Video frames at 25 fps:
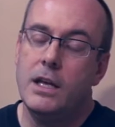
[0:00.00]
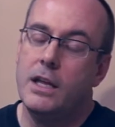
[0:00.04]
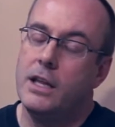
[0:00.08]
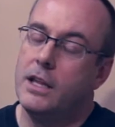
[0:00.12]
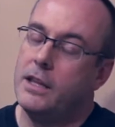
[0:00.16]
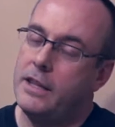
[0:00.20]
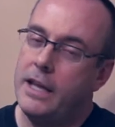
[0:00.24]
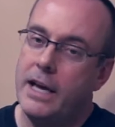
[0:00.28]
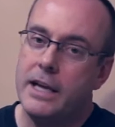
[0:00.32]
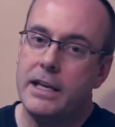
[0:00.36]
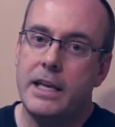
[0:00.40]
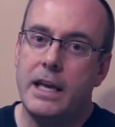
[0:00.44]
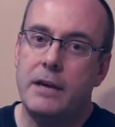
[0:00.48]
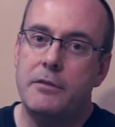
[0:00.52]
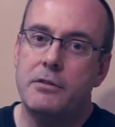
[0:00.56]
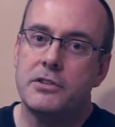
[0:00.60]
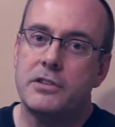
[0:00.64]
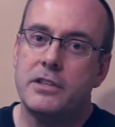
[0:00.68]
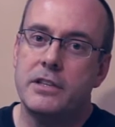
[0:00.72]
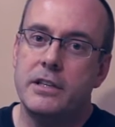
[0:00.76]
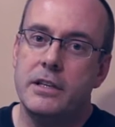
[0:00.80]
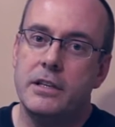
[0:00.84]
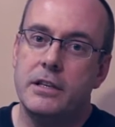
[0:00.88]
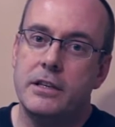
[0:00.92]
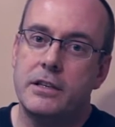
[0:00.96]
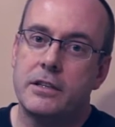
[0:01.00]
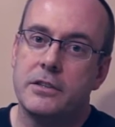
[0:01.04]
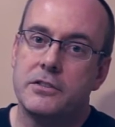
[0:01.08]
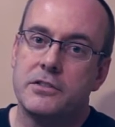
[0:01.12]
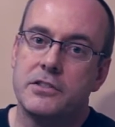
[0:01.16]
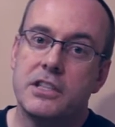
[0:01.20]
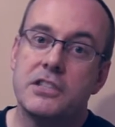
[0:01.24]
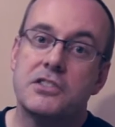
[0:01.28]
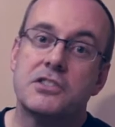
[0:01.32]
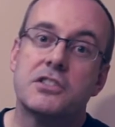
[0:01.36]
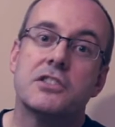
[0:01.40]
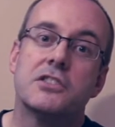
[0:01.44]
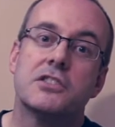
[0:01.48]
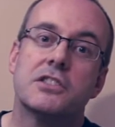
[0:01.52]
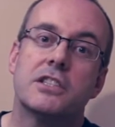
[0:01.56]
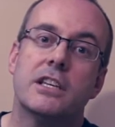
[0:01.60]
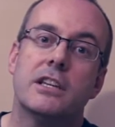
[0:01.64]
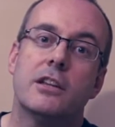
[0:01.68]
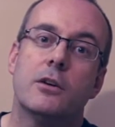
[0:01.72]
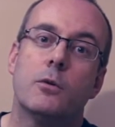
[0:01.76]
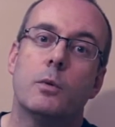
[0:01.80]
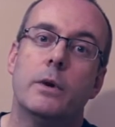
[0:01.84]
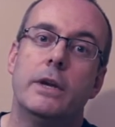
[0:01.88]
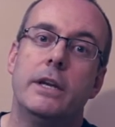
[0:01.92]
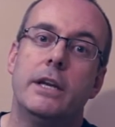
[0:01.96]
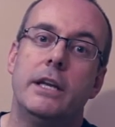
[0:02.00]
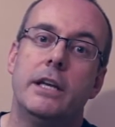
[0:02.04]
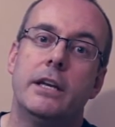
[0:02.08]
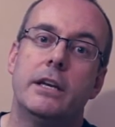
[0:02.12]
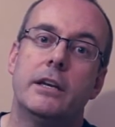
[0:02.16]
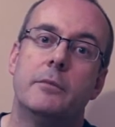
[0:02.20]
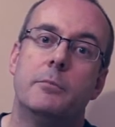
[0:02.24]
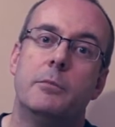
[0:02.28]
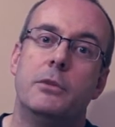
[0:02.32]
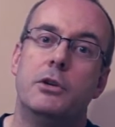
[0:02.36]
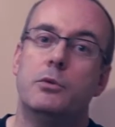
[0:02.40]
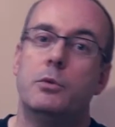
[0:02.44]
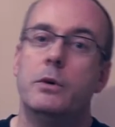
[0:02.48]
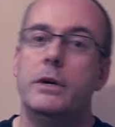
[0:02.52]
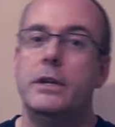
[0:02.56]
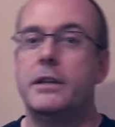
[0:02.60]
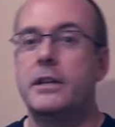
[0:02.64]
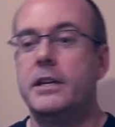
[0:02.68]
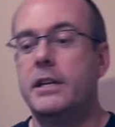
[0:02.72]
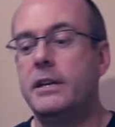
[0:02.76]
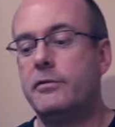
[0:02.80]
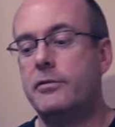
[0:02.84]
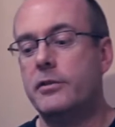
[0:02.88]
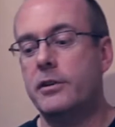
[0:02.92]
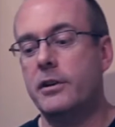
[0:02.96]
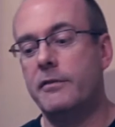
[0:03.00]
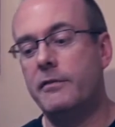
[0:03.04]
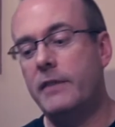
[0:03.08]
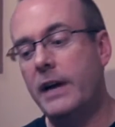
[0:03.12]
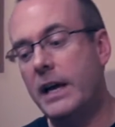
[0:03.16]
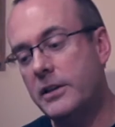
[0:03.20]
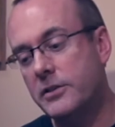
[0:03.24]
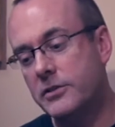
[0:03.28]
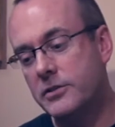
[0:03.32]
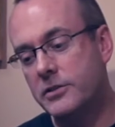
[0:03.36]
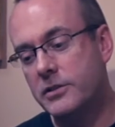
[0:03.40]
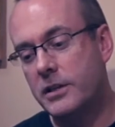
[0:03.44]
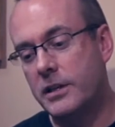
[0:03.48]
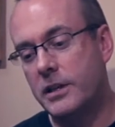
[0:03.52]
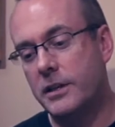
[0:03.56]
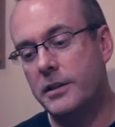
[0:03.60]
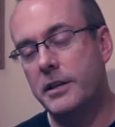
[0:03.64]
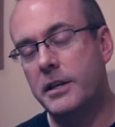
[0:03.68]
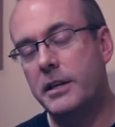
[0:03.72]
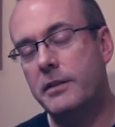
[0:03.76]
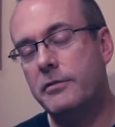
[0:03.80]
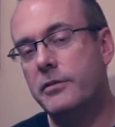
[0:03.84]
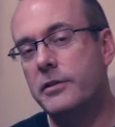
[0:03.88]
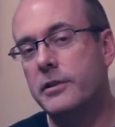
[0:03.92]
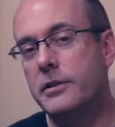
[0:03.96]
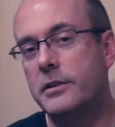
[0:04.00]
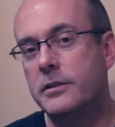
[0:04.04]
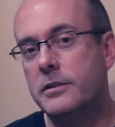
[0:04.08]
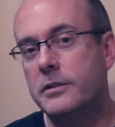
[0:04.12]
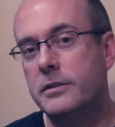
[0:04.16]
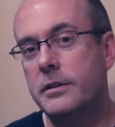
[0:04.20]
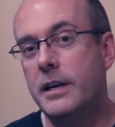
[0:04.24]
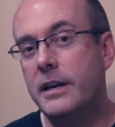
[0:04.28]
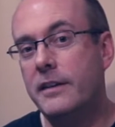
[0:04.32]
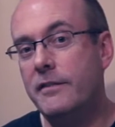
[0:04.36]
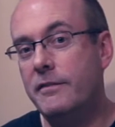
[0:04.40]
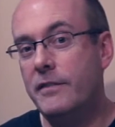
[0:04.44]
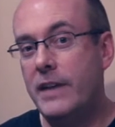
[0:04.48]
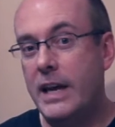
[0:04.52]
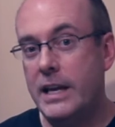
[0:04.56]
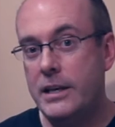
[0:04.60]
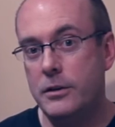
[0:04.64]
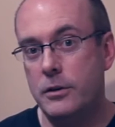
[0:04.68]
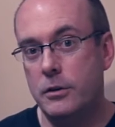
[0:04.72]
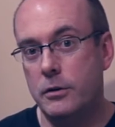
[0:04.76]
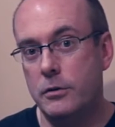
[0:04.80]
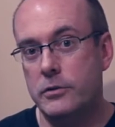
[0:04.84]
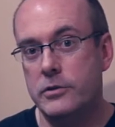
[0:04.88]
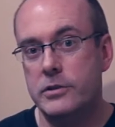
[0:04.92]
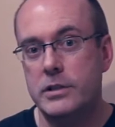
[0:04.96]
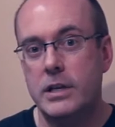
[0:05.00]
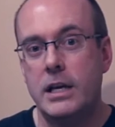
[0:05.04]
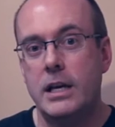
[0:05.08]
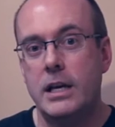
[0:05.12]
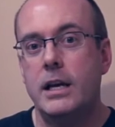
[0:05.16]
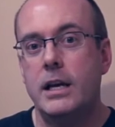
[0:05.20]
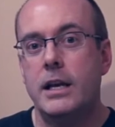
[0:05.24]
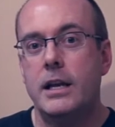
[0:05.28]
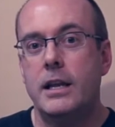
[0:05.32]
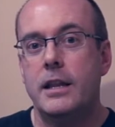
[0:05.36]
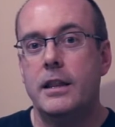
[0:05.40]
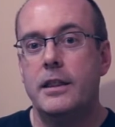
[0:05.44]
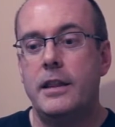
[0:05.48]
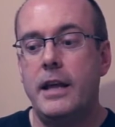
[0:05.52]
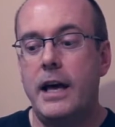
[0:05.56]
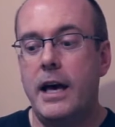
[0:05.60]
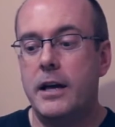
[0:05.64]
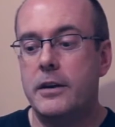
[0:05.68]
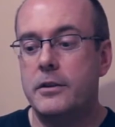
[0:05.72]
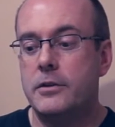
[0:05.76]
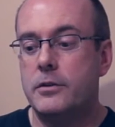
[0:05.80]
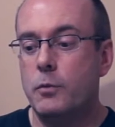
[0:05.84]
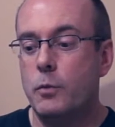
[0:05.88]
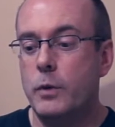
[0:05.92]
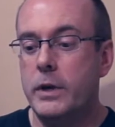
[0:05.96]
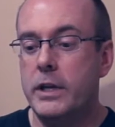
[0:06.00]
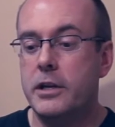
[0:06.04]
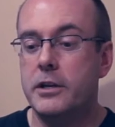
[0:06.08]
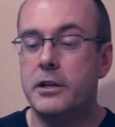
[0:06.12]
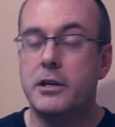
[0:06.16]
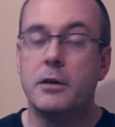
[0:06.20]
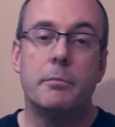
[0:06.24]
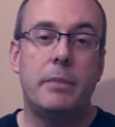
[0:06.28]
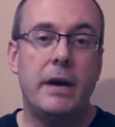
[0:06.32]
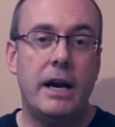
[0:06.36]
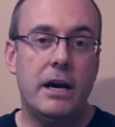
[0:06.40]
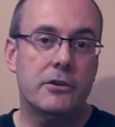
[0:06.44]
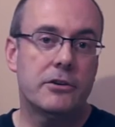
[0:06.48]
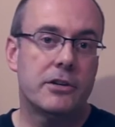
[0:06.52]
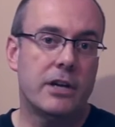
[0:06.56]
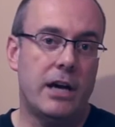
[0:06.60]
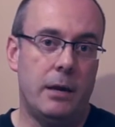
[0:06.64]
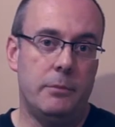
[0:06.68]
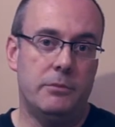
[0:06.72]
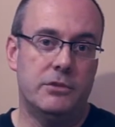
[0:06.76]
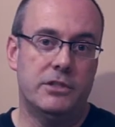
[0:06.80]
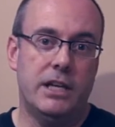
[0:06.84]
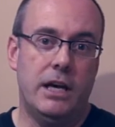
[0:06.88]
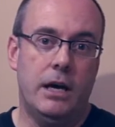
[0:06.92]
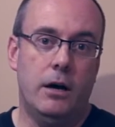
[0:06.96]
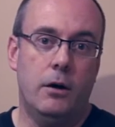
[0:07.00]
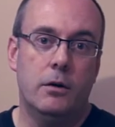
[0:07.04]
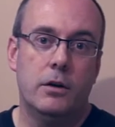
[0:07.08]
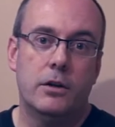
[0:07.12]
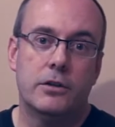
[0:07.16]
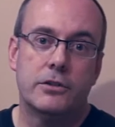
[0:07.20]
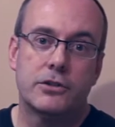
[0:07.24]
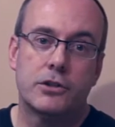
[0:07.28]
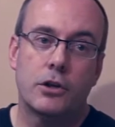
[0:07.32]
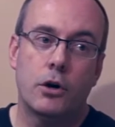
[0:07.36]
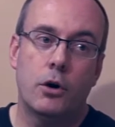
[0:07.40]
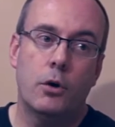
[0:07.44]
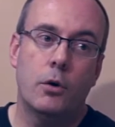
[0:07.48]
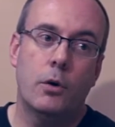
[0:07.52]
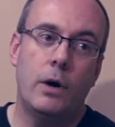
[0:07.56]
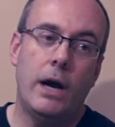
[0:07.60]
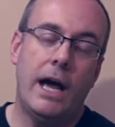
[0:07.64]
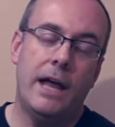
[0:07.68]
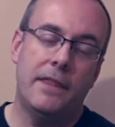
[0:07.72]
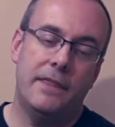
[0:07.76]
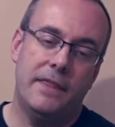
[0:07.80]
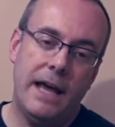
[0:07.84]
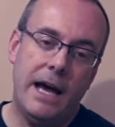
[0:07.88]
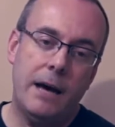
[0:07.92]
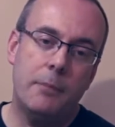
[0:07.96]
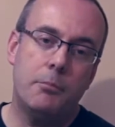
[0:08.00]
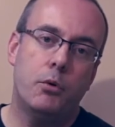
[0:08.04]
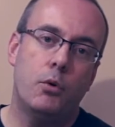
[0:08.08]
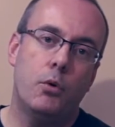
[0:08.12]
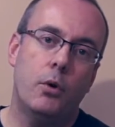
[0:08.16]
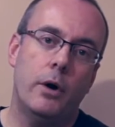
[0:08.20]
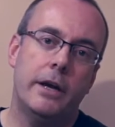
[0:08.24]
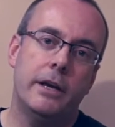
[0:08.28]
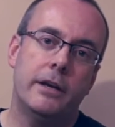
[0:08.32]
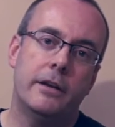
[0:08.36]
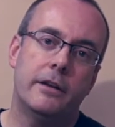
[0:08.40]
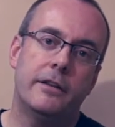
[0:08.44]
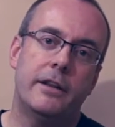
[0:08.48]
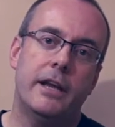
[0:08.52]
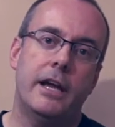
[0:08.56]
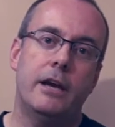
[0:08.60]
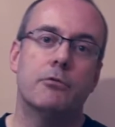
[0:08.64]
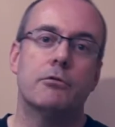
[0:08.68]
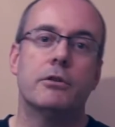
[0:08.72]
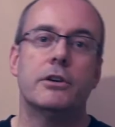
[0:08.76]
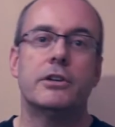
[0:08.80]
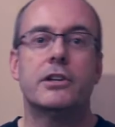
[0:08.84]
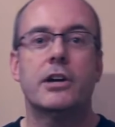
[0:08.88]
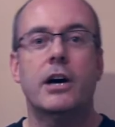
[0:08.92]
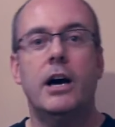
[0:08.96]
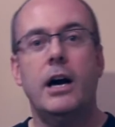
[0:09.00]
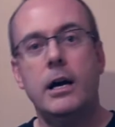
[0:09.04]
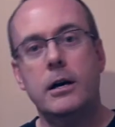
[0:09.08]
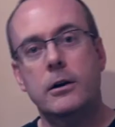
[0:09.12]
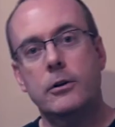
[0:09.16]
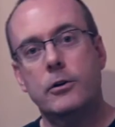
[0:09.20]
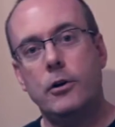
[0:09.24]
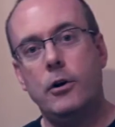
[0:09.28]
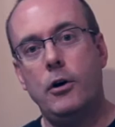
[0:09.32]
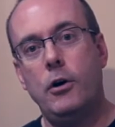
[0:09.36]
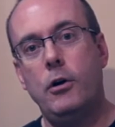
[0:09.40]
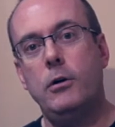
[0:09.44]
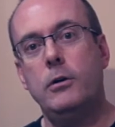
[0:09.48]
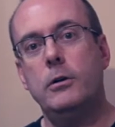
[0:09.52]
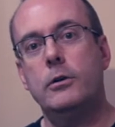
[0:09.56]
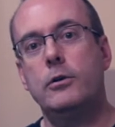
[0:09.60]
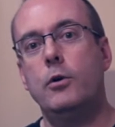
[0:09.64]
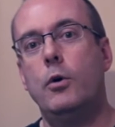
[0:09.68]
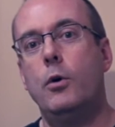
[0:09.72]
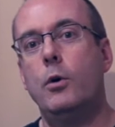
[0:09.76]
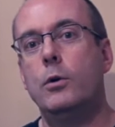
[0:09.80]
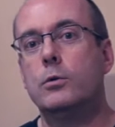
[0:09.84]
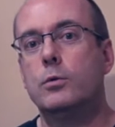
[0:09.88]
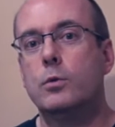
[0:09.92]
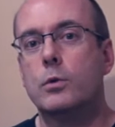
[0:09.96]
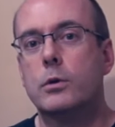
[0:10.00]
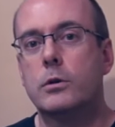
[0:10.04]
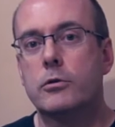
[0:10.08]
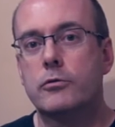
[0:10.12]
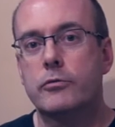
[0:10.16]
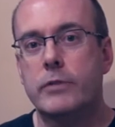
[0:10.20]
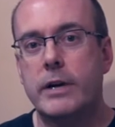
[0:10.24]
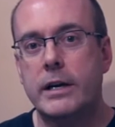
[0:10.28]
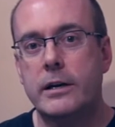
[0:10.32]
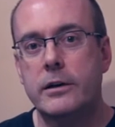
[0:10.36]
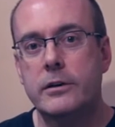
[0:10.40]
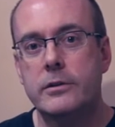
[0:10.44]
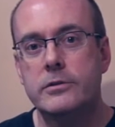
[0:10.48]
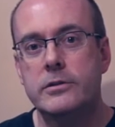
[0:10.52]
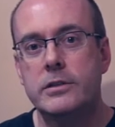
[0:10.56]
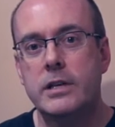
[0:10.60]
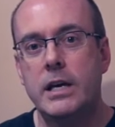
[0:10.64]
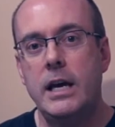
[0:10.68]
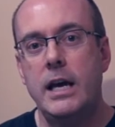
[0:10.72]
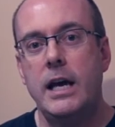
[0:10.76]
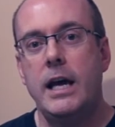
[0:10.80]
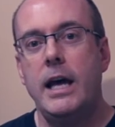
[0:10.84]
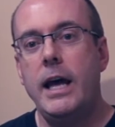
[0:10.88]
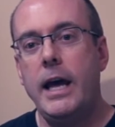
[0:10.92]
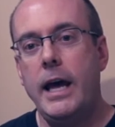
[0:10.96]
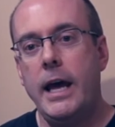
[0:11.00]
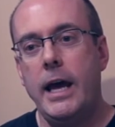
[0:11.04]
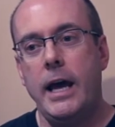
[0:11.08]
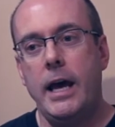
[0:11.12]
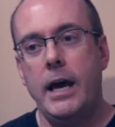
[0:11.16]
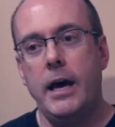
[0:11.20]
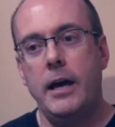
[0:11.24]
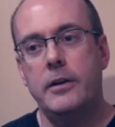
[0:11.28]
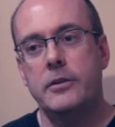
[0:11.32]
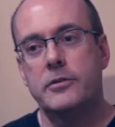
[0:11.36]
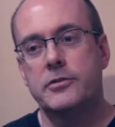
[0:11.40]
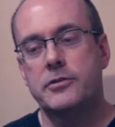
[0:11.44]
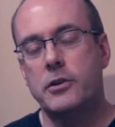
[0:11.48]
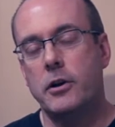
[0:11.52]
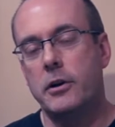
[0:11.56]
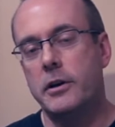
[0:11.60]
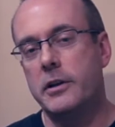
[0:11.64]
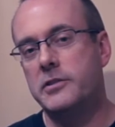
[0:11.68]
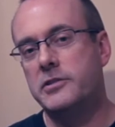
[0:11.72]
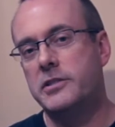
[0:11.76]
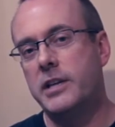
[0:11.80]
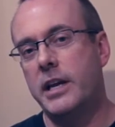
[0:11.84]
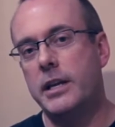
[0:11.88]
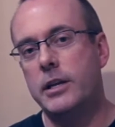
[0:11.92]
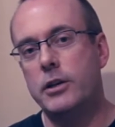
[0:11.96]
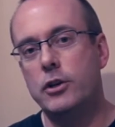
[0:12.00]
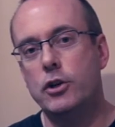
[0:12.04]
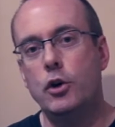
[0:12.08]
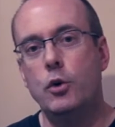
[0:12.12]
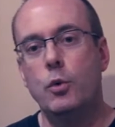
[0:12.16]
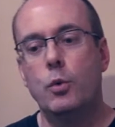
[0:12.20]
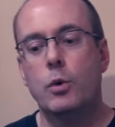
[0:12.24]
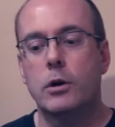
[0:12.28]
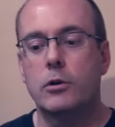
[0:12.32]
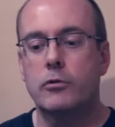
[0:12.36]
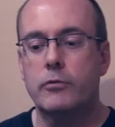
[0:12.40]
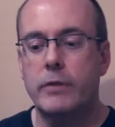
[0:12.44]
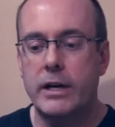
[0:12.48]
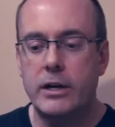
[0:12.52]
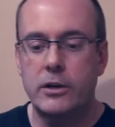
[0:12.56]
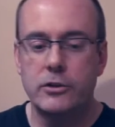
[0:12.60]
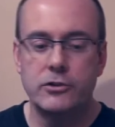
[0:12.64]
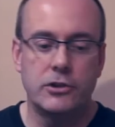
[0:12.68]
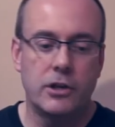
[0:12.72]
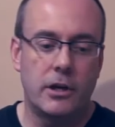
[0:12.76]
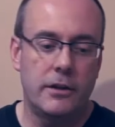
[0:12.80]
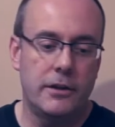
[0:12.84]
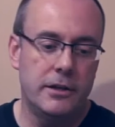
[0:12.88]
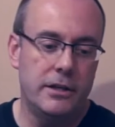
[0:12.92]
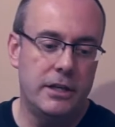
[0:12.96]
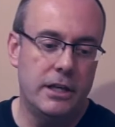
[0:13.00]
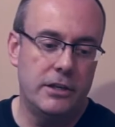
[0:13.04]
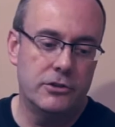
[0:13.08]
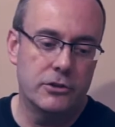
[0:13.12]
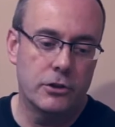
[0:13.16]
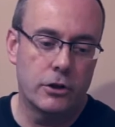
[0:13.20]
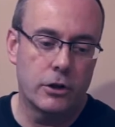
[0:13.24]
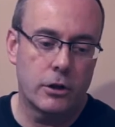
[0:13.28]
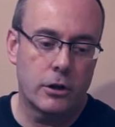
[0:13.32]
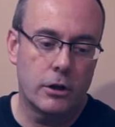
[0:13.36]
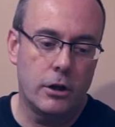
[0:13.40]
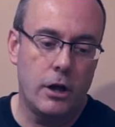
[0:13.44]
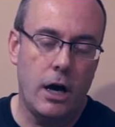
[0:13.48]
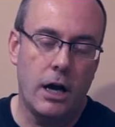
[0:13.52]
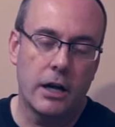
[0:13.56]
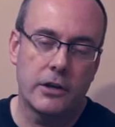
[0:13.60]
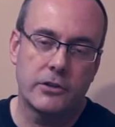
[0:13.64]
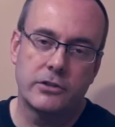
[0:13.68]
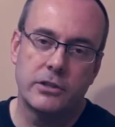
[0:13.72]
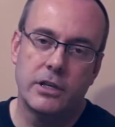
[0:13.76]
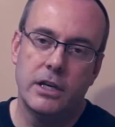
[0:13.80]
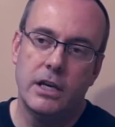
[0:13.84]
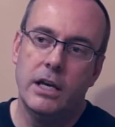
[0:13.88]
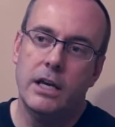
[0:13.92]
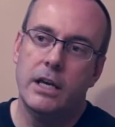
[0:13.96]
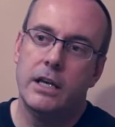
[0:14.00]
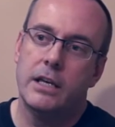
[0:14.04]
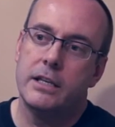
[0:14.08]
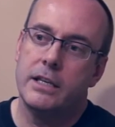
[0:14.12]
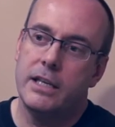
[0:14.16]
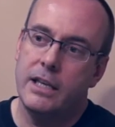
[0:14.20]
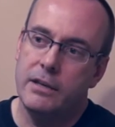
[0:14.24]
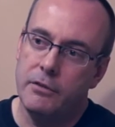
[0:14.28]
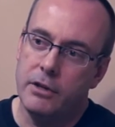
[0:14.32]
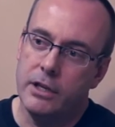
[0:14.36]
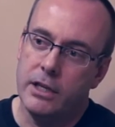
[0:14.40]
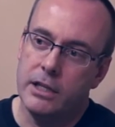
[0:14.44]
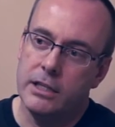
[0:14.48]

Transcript: That gave us the consistency that we needed between the different events and the different venues that we could compare times now. So at that point, they retired all the old world records and started setting new world records on the digital clocks, giving a